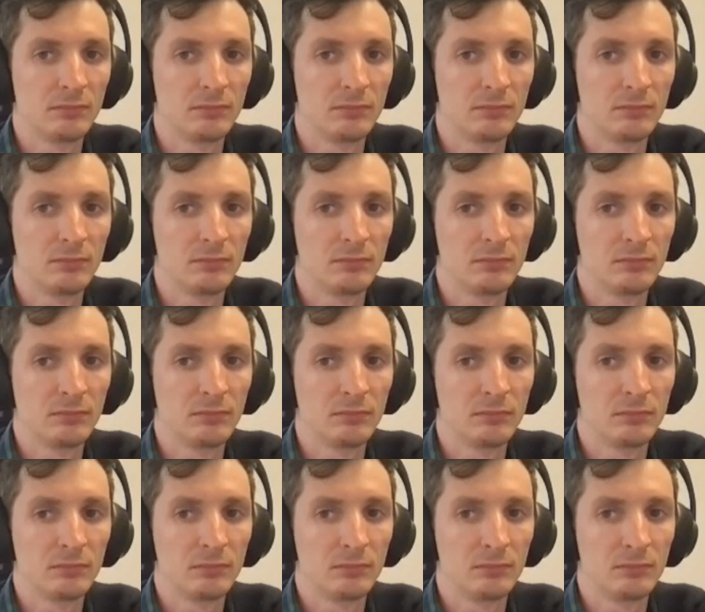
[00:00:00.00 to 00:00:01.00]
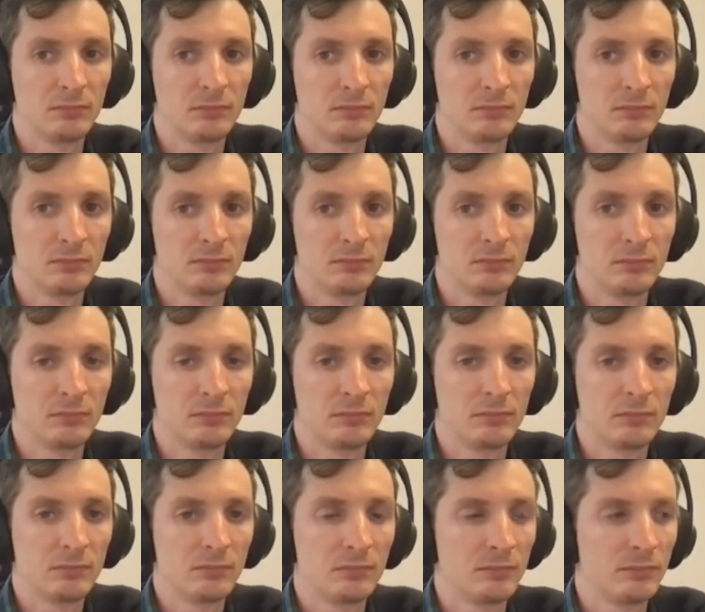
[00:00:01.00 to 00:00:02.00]

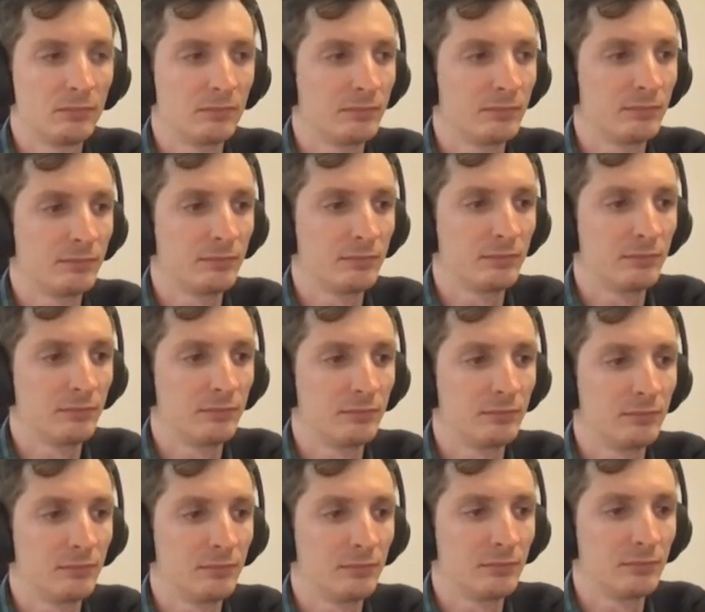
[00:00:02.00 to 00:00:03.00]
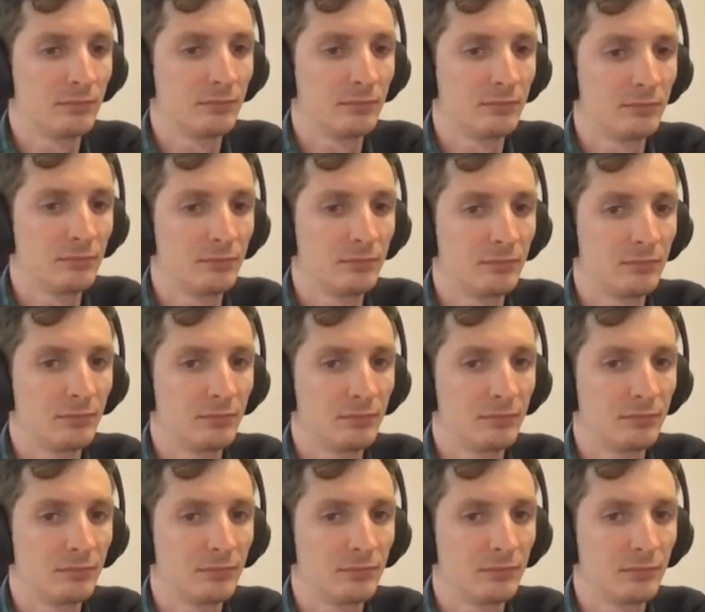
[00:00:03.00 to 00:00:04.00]

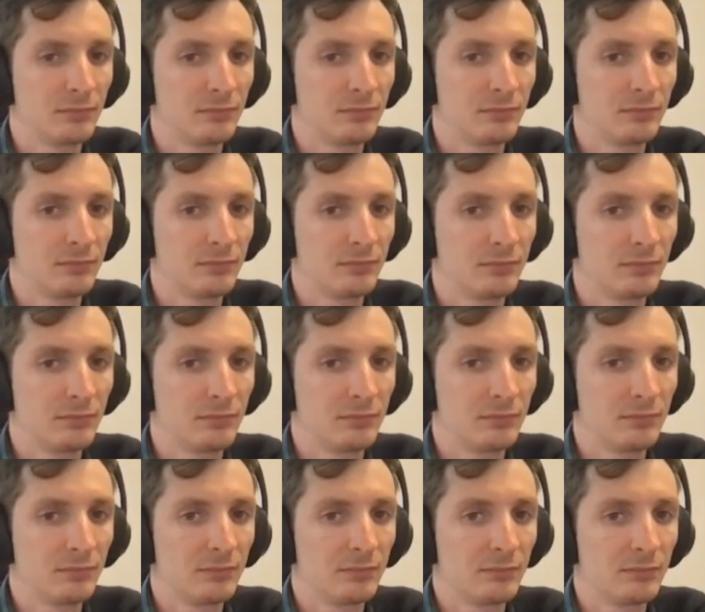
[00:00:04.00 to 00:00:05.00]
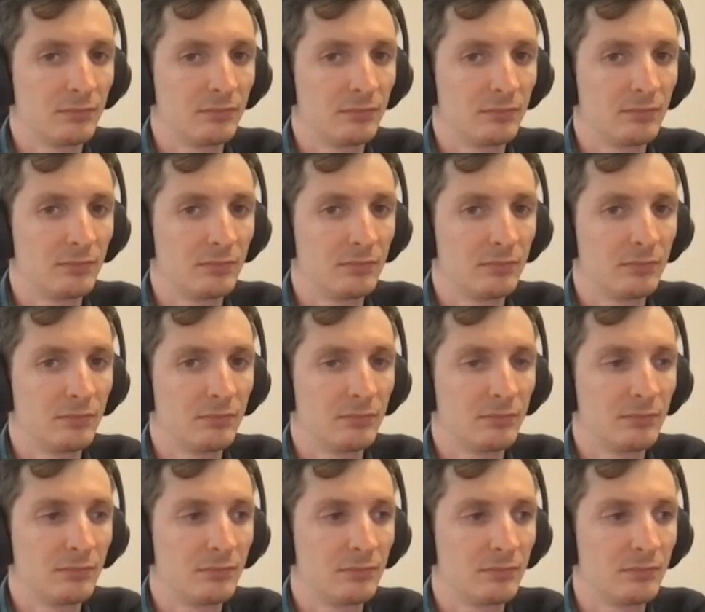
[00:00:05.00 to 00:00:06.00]

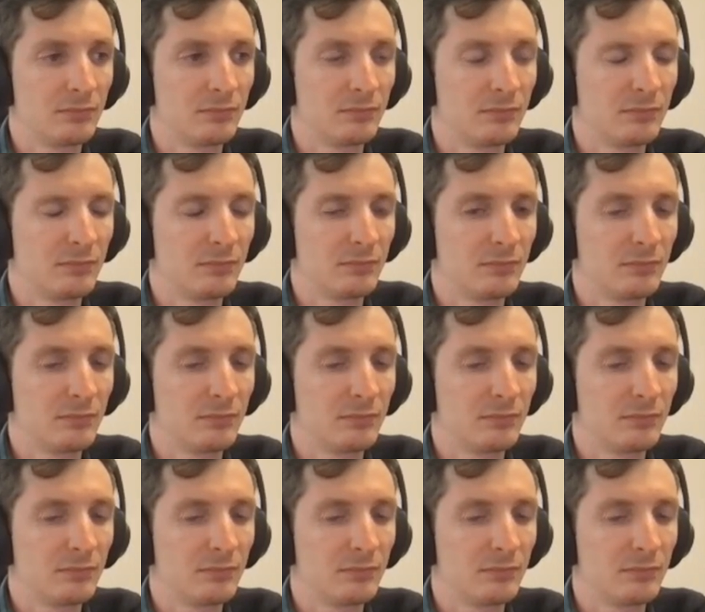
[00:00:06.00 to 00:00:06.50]
(not speaking)